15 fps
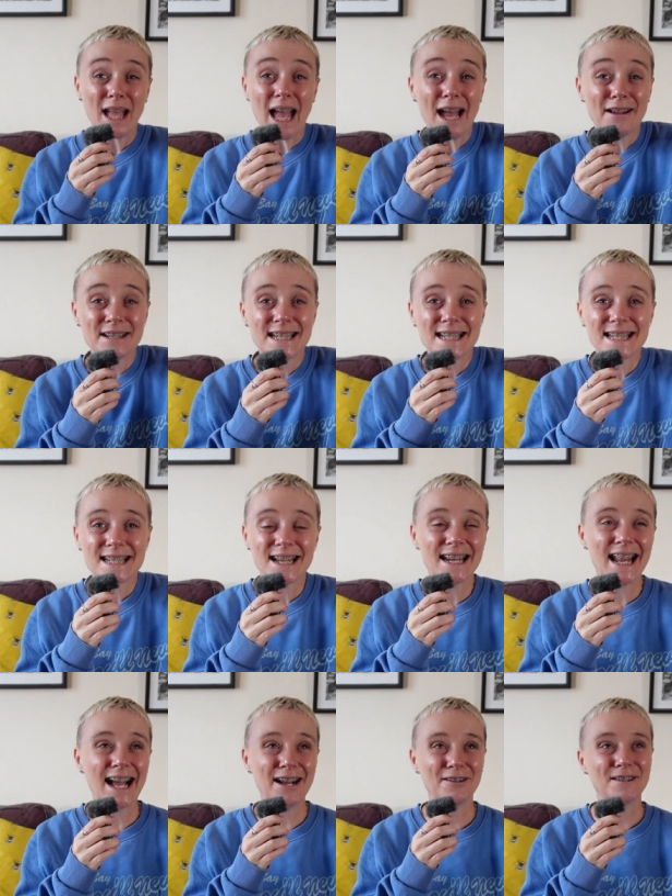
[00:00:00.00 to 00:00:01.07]
How did it
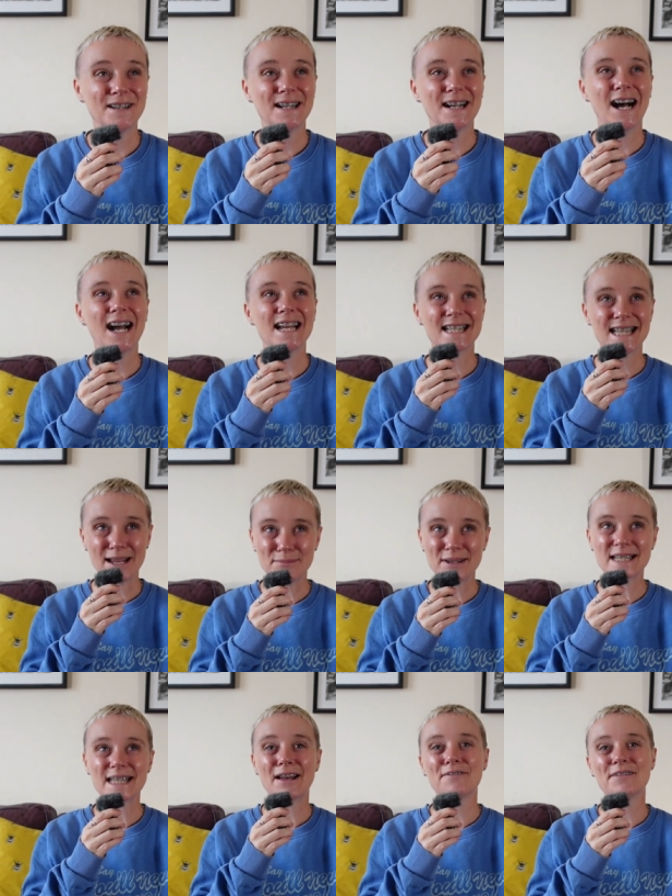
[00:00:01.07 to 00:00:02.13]
turn out? I set
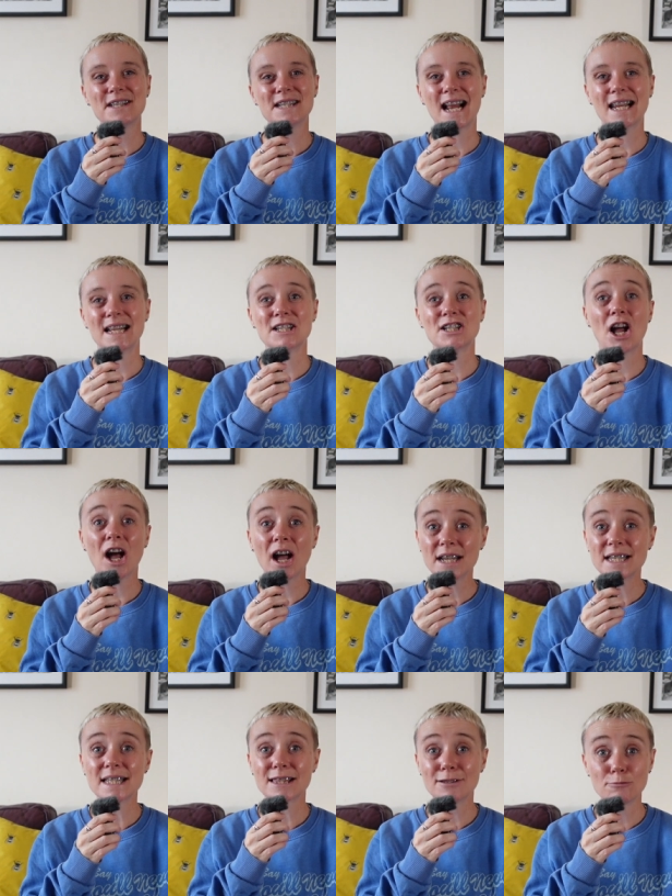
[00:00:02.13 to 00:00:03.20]
myself the challenge. I
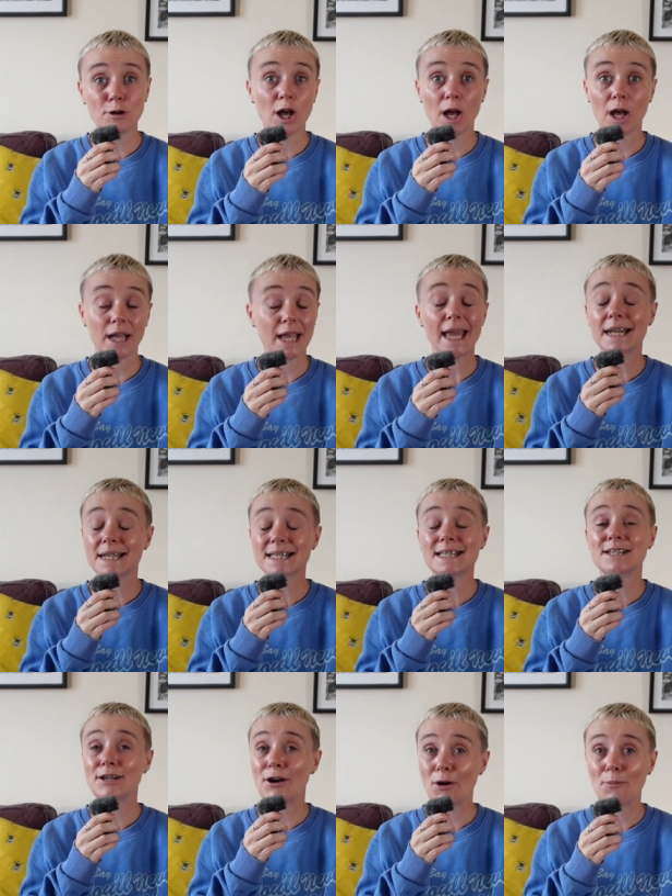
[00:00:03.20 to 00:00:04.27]
did the work. It has
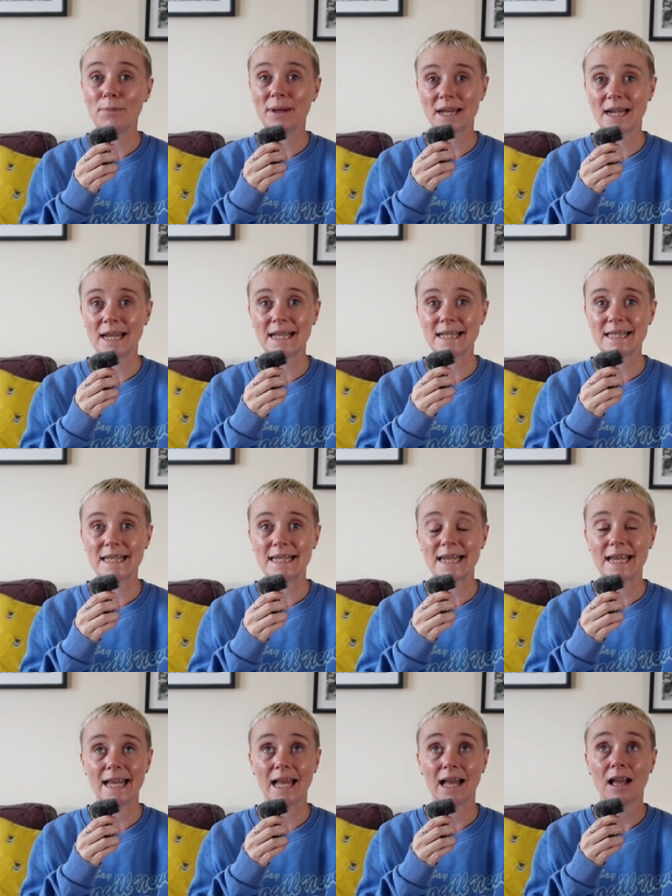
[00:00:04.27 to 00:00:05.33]
not been an easy
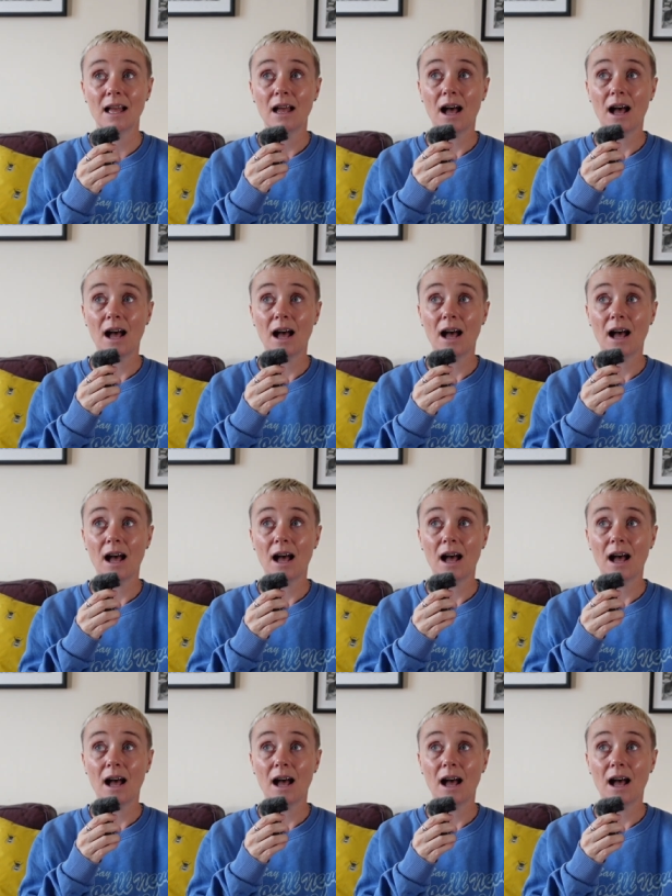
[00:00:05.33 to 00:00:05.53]
year.